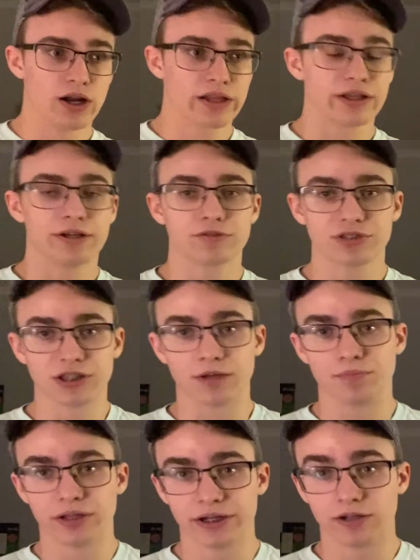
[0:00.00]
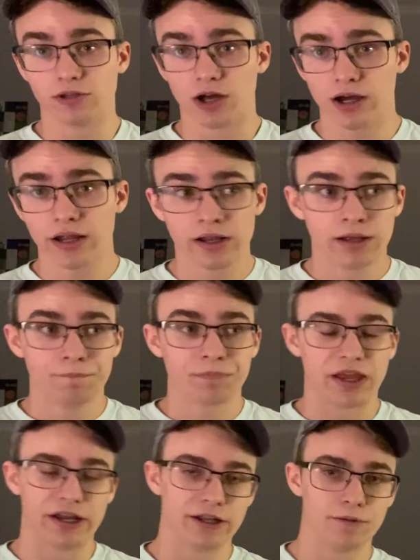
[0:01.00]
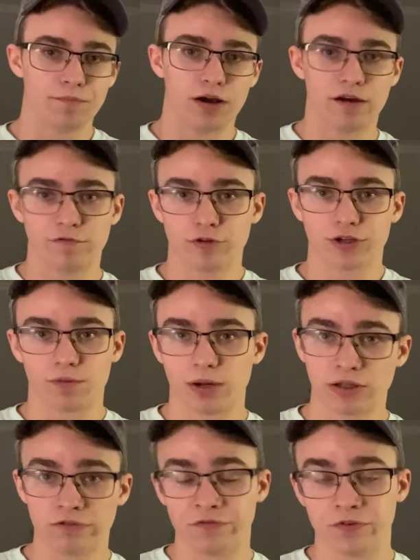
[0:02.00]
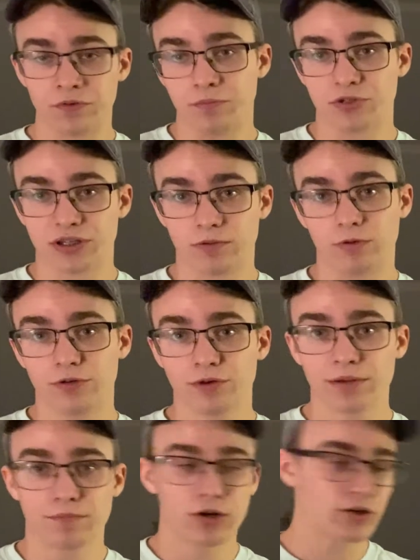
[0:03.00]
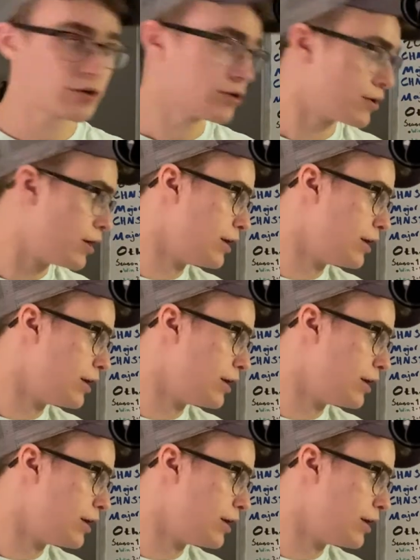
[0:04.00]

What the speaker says: of the heroes that they played a lot ended up hovering around the 50% win rate marker.